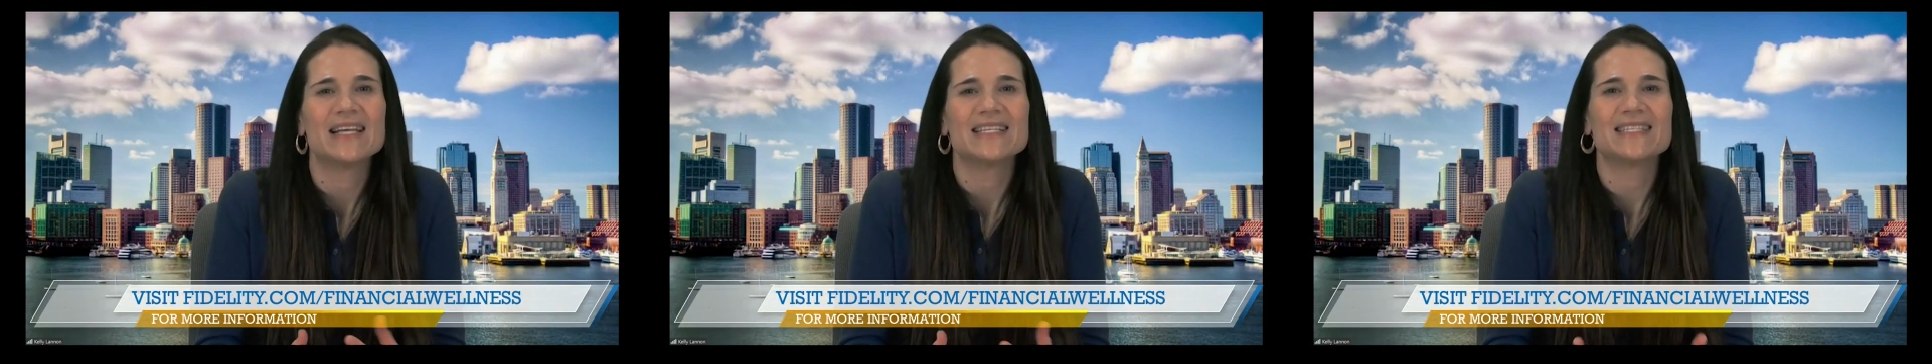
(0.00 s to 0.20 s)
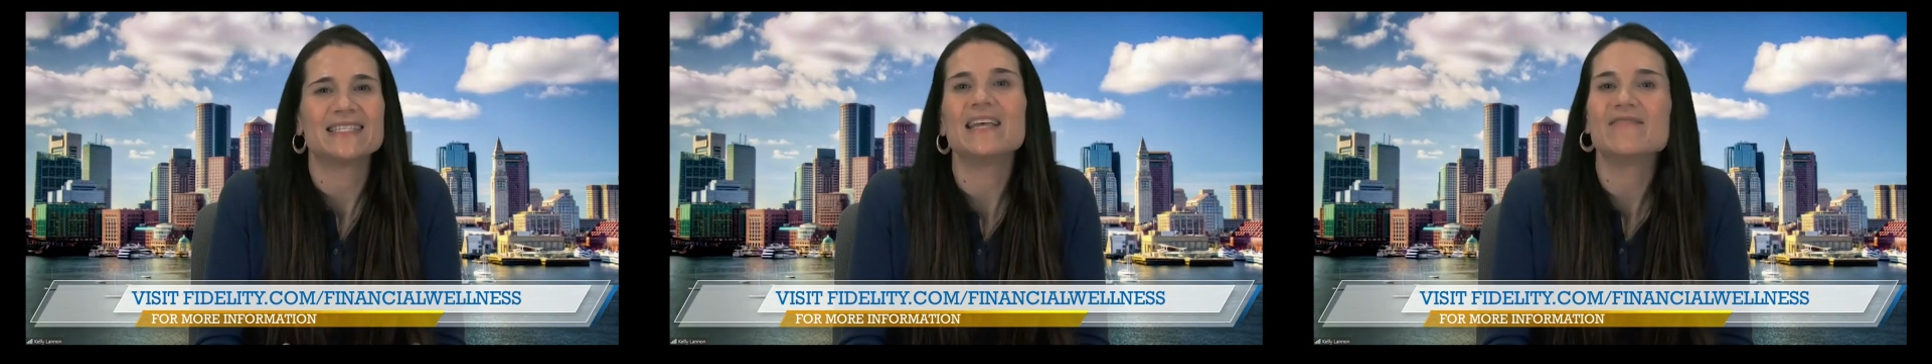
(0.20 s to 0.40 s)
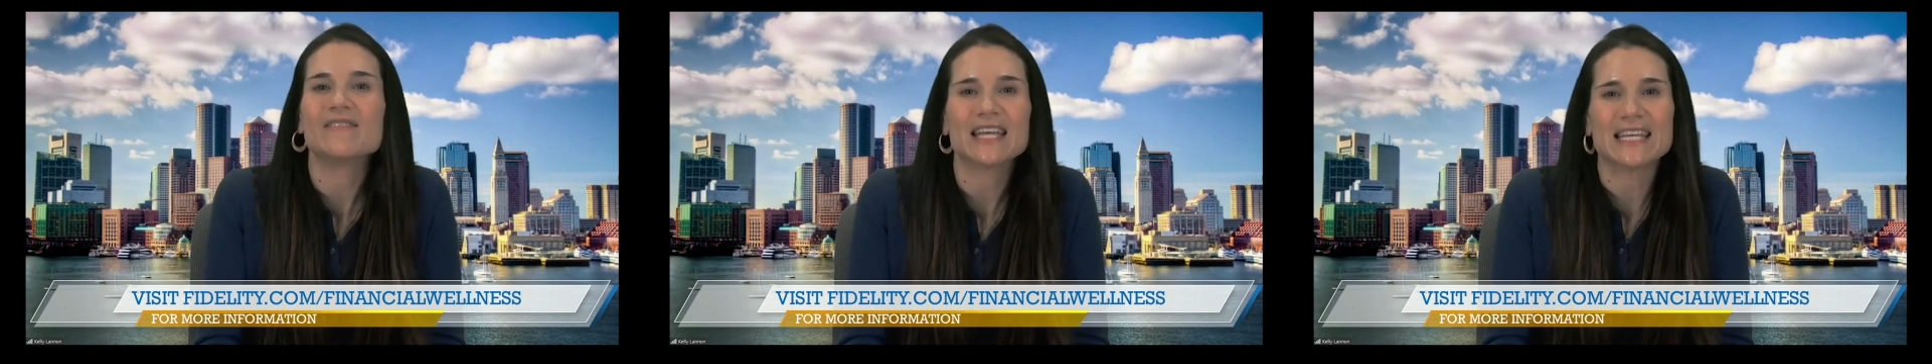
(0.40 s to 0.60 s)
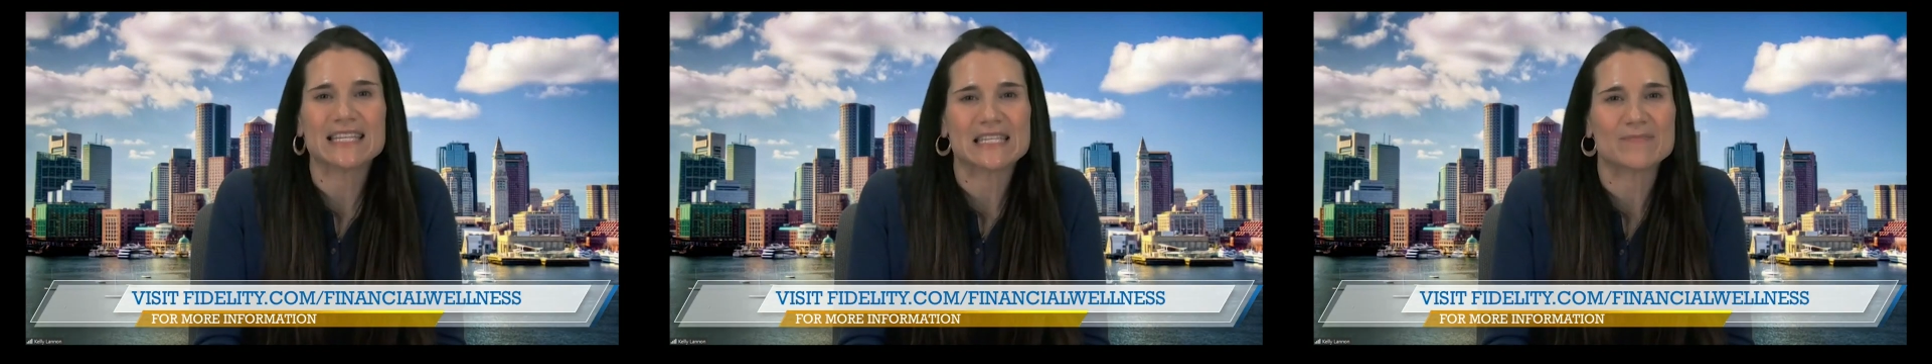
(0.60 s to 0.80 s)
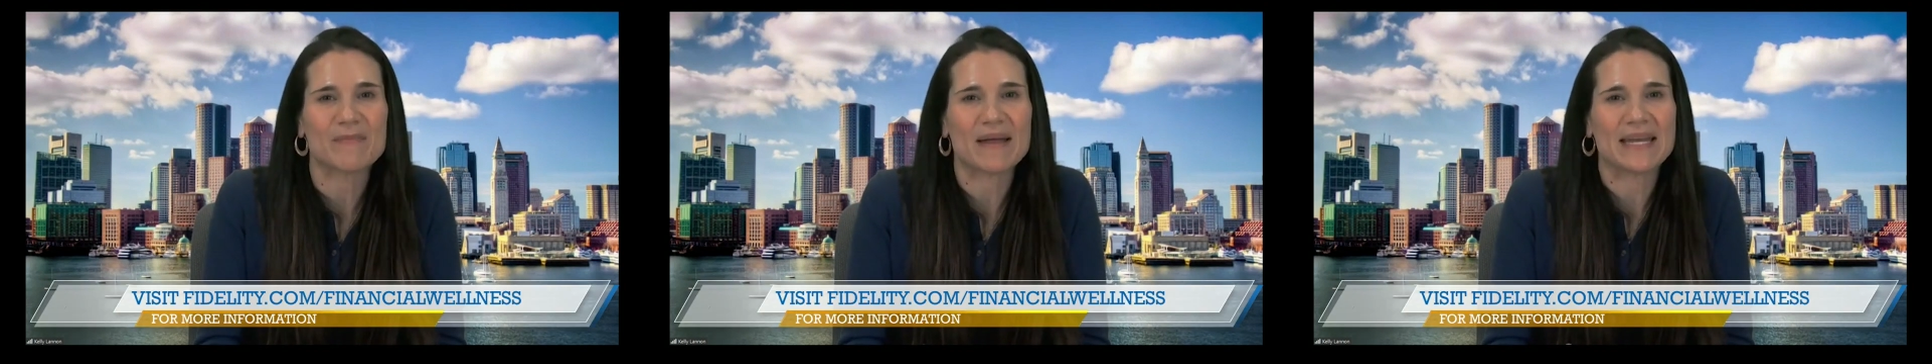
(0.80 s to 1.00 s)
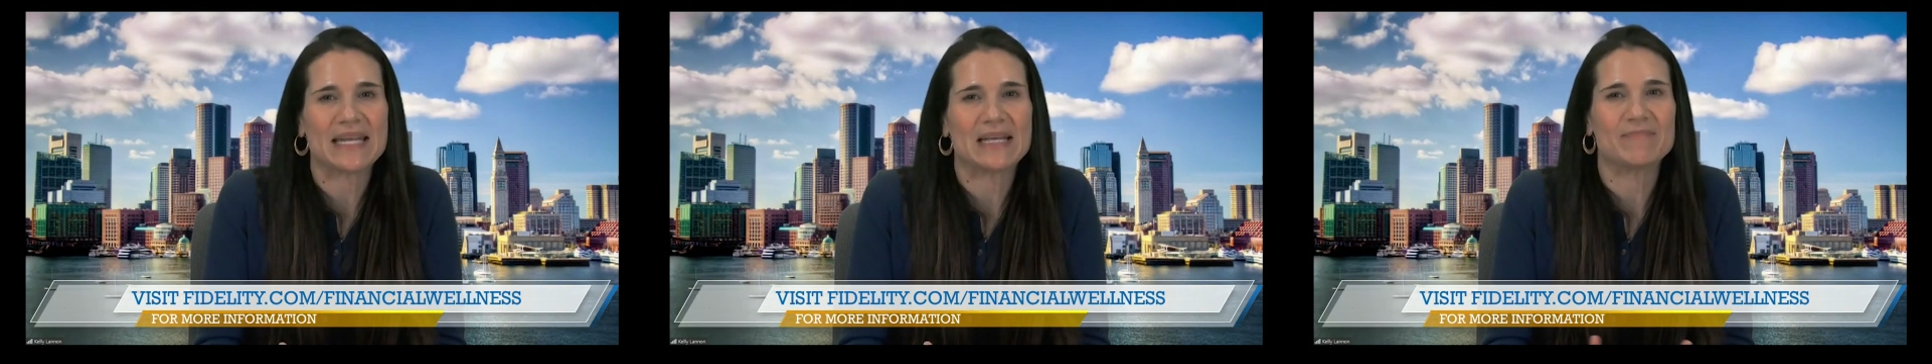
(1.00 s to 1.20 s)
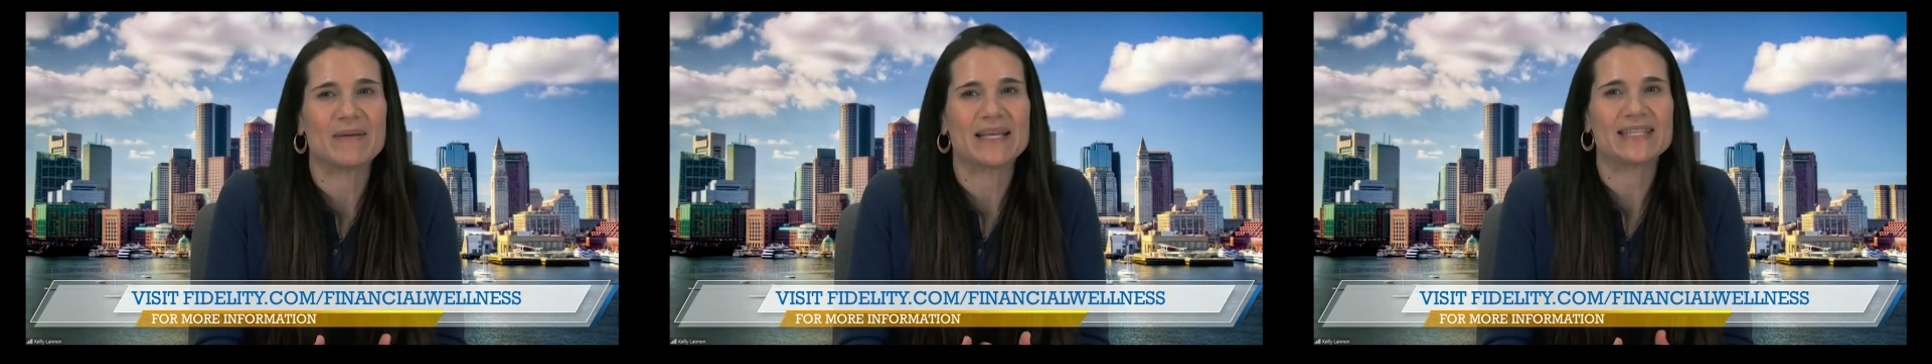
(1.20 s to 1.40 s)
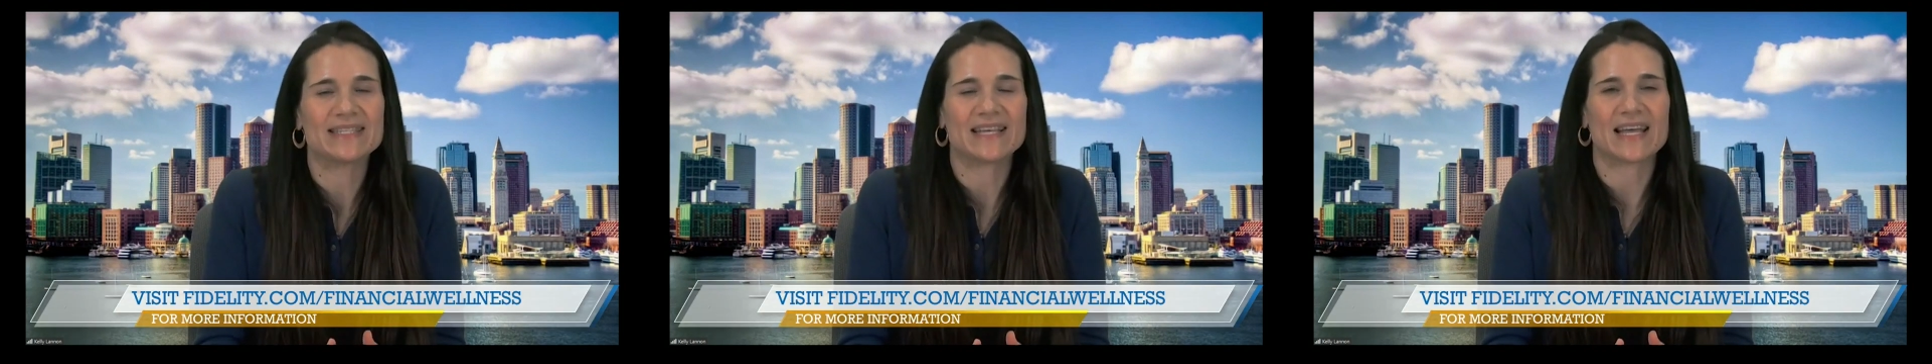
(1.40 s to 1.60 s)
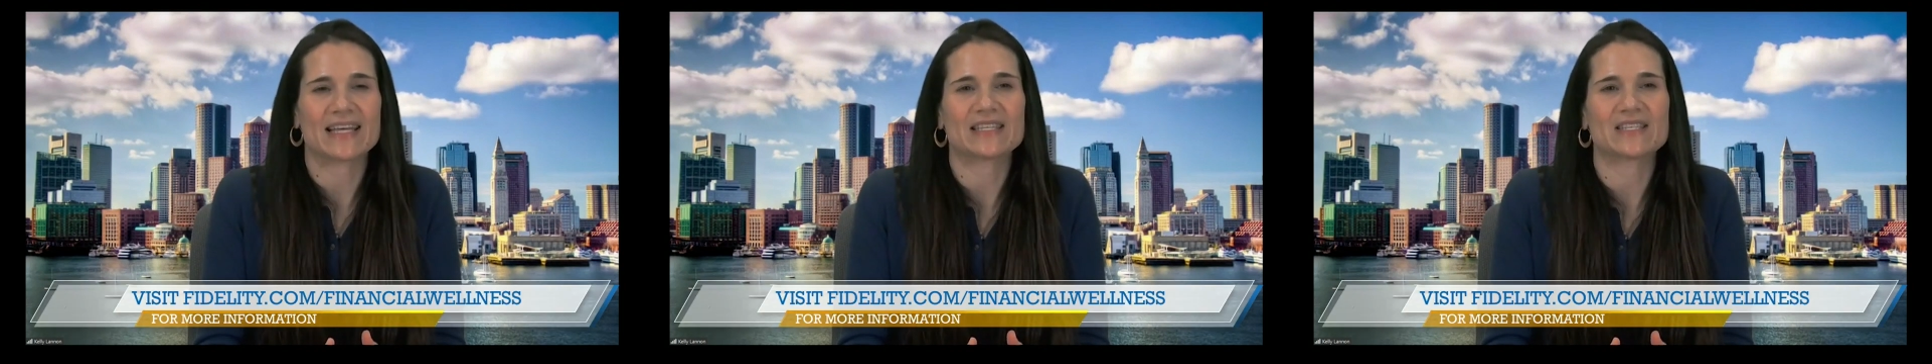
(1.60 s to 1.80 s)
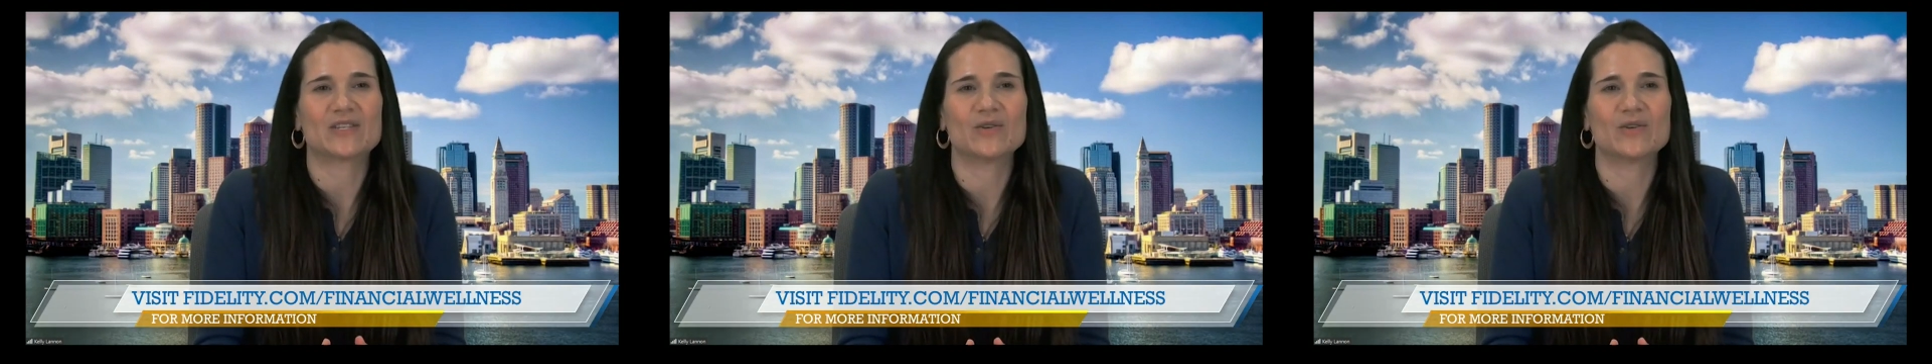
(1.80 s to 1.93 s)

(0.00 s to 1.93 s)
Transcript: saving and spending basics